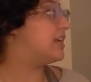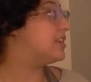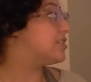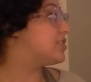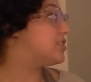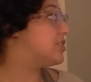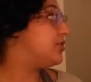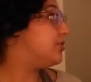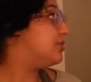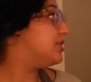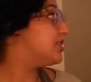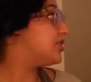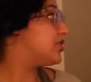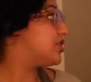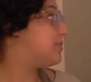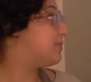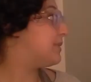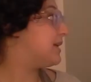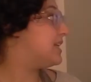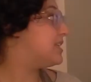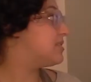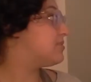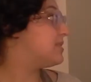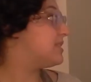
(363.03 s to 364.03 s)
As soon as she
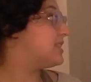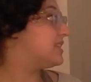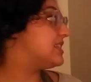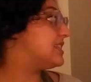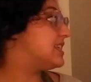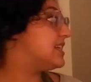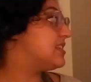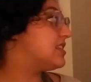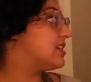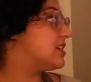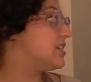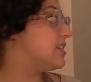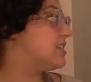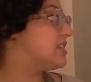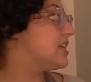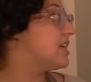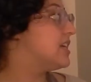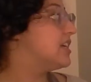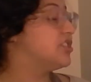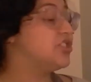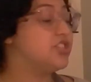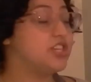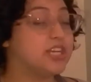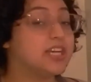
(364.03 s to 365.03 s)
plays with the scissors,
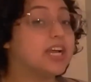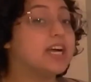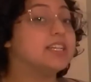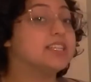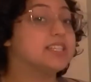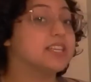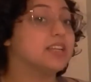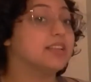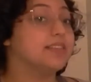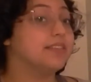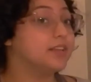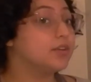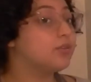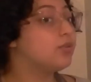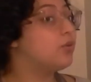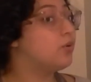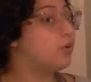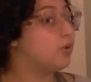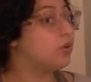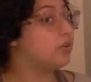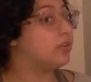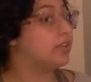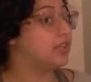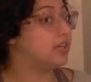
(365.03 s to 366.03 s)
she cuts a little
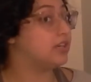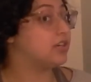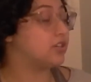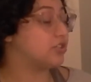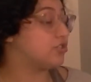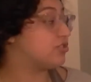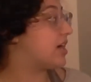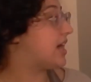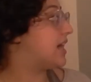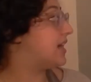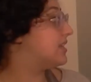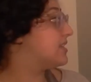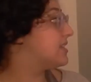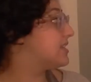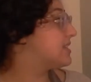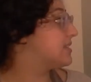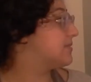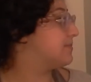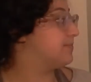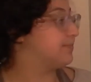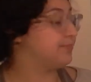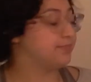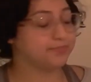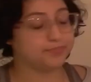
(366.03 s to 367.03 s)
hole in her
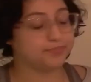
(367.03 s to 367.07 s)
dress.